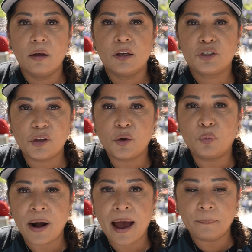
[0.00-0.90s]
So the
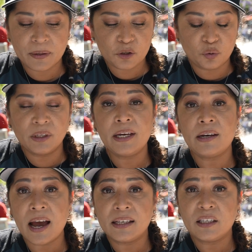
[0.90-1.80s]
wrap is really
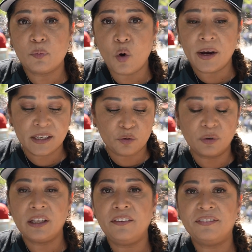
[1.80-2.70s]
nice and moist,
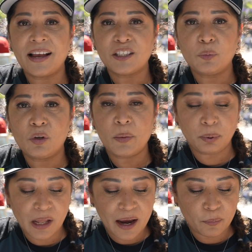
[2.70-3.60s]
really flexible and
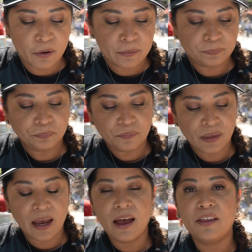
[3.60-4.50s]
pliable.
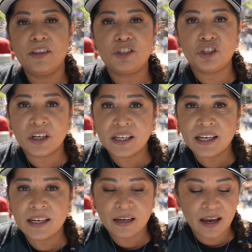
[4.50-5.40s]
The
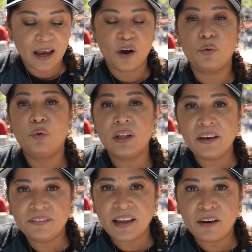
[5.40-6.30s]
chicken,
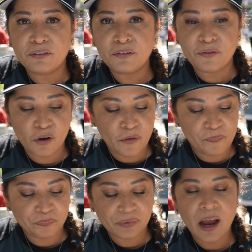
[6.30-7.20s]
really flavorful.
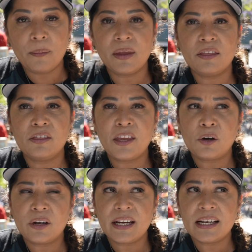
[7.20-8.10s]

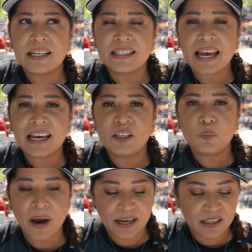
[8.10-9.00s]
There is a
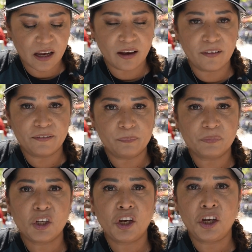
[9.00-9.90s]
spice of
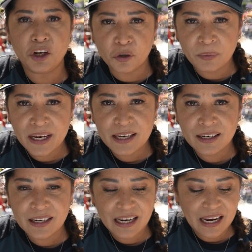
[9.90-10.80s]
cumin
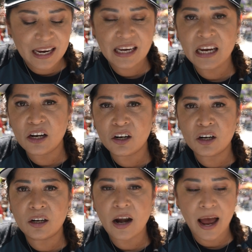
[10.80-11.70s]
in
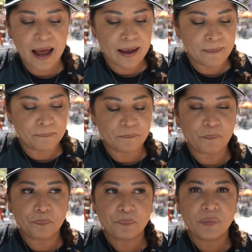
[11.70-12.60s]
here.
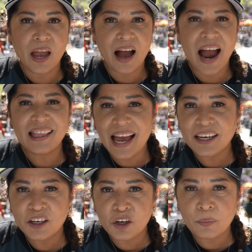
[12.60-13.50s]
I like
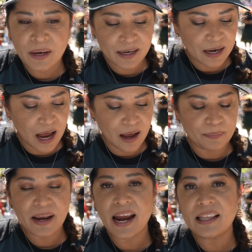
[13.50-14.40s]
cumin
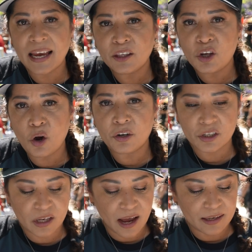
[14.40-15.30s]
and I like the yogurt
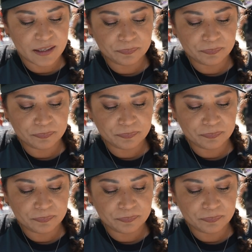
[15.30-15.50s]
sauce,